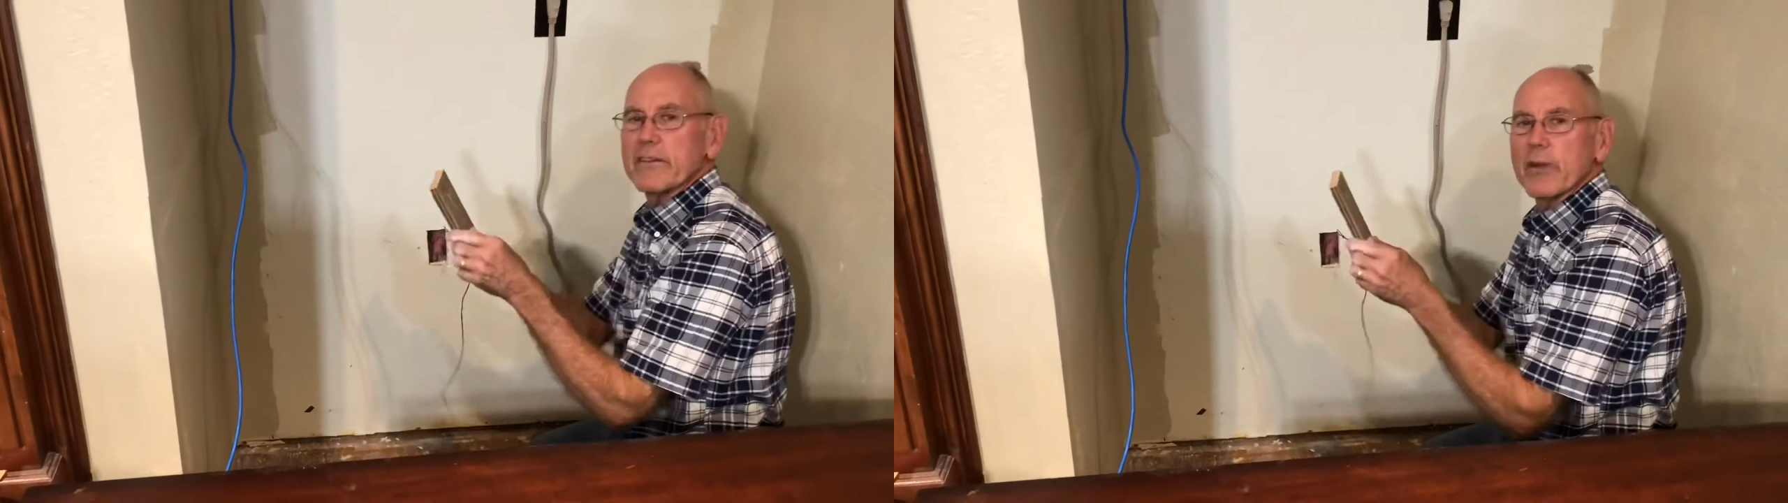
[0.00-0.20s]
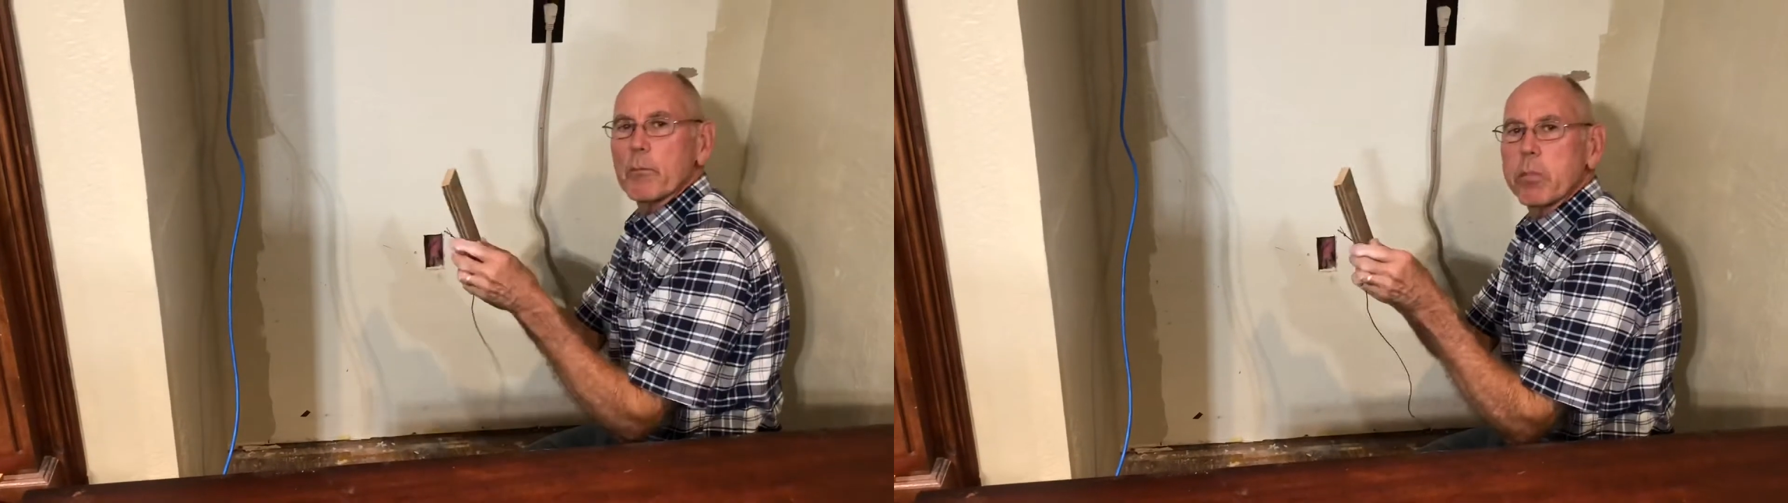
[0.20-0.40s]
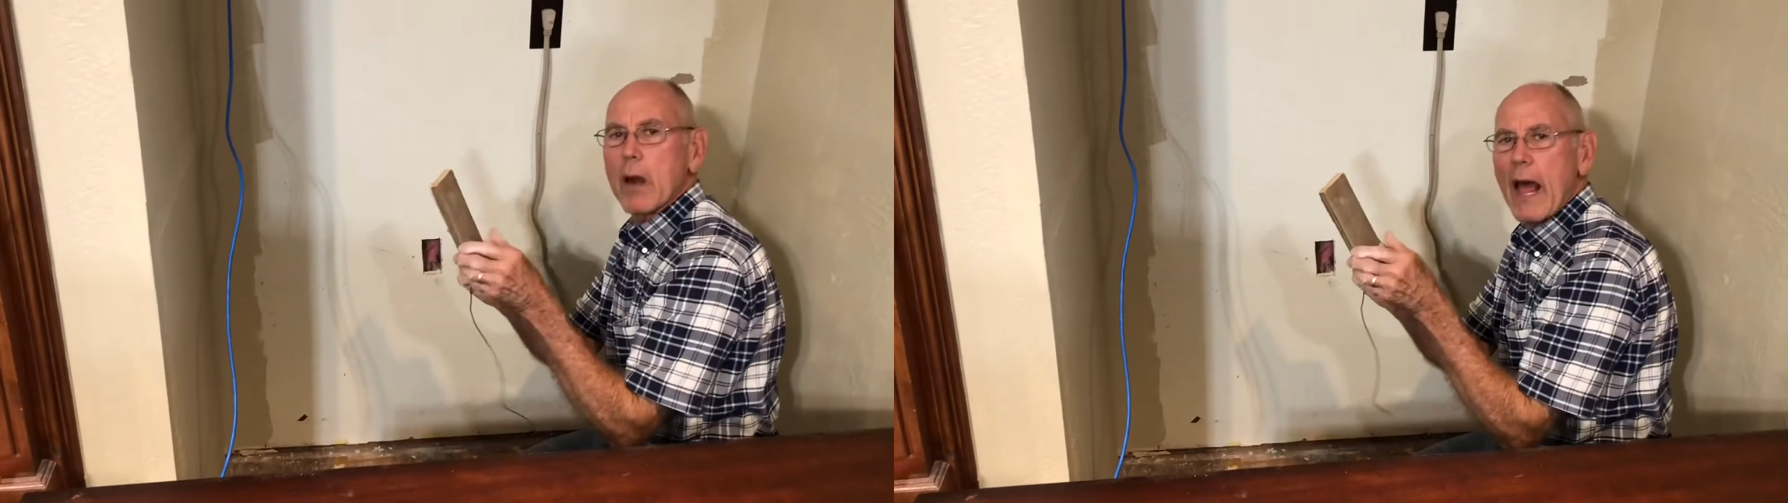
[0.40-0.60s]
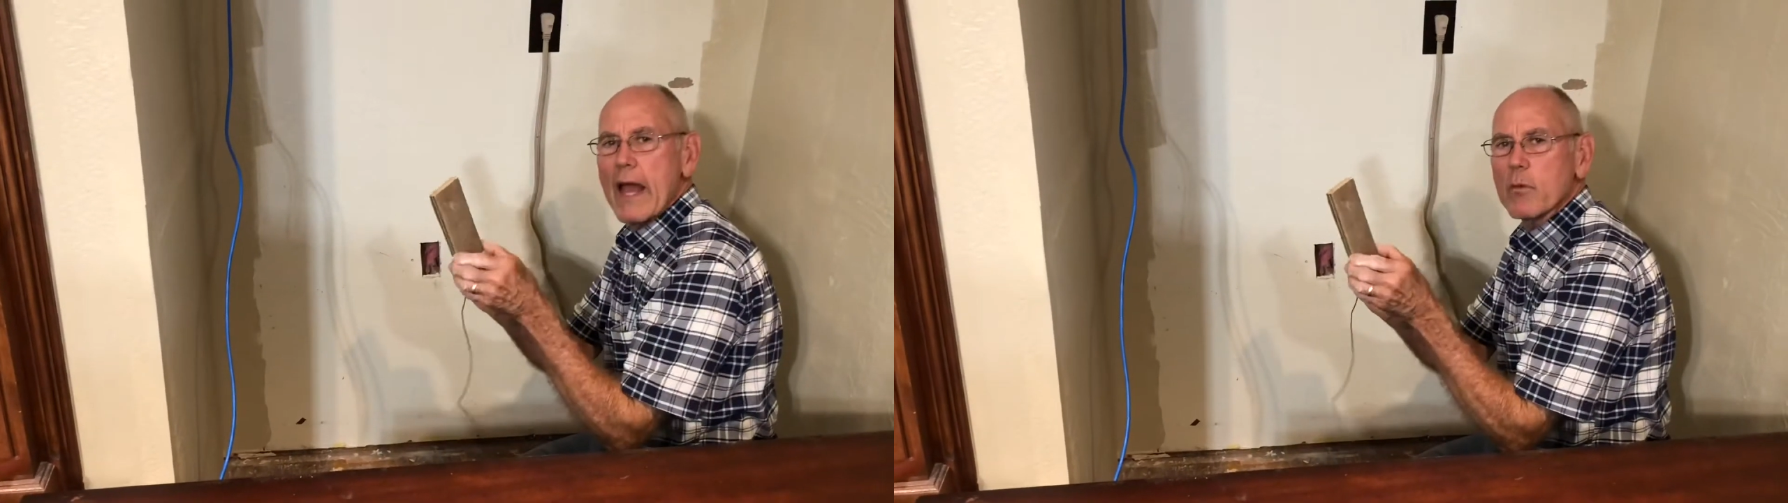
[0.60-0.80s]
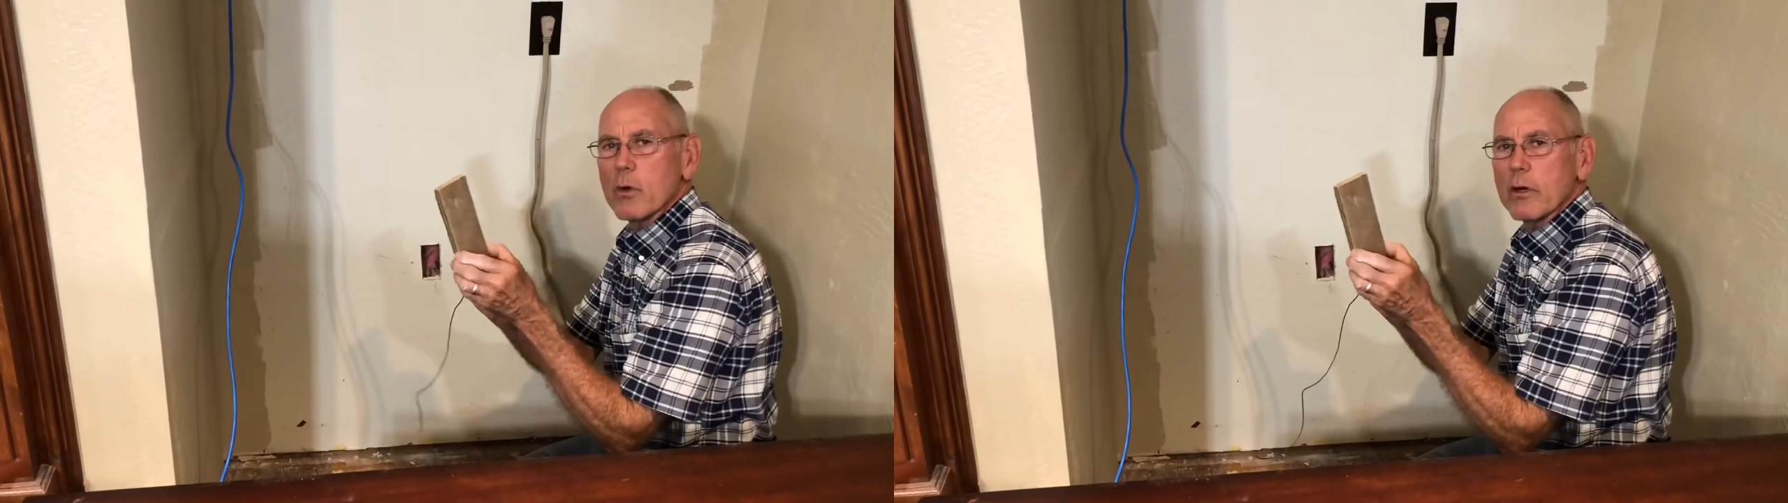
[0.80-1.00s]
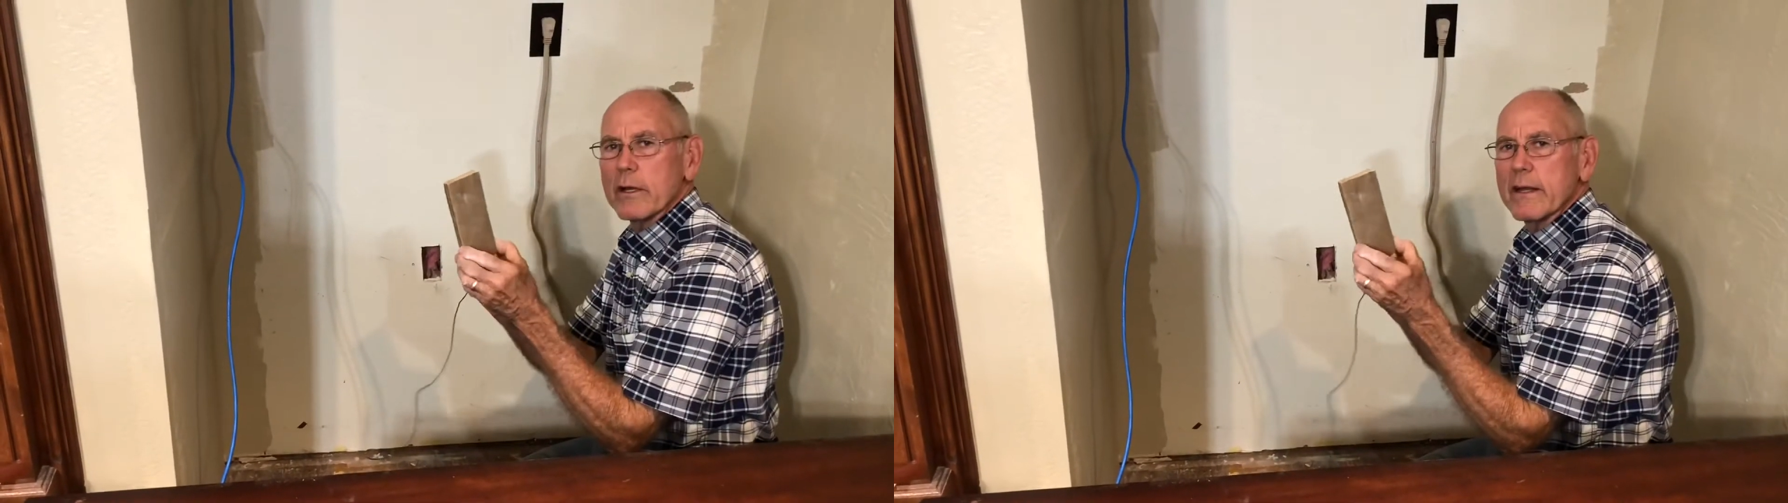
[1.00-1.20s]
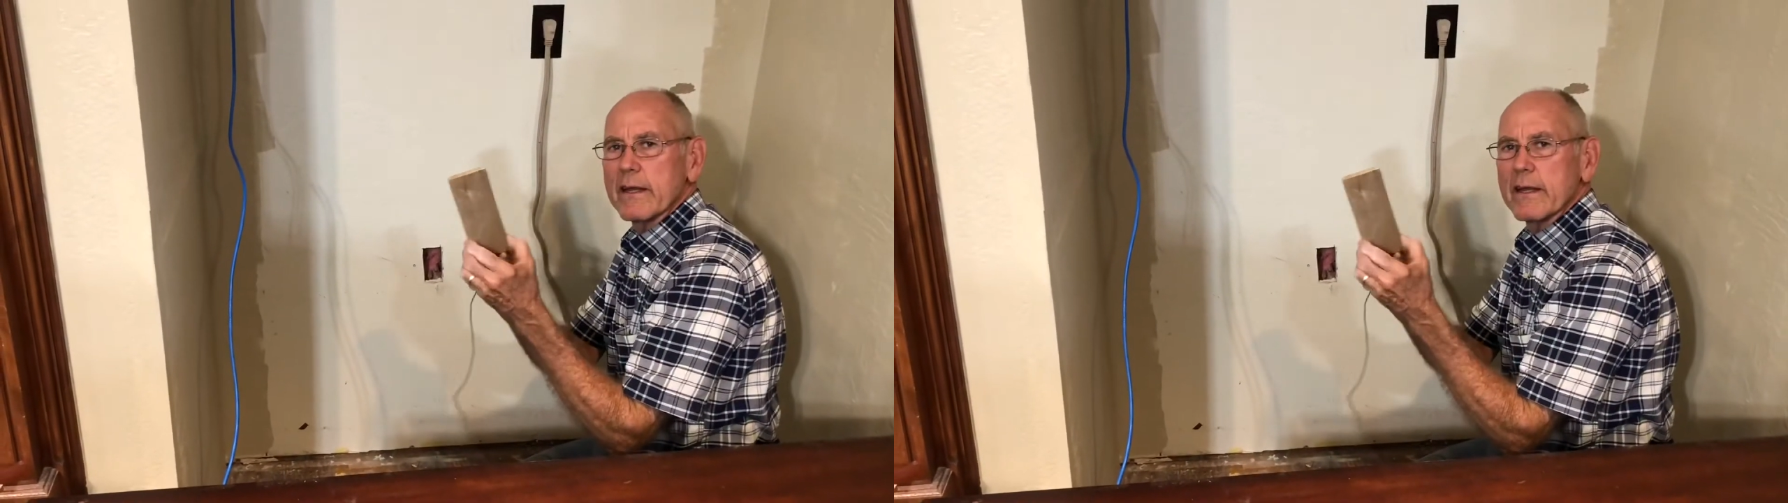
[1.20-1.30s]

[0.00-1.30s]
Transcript: of plywood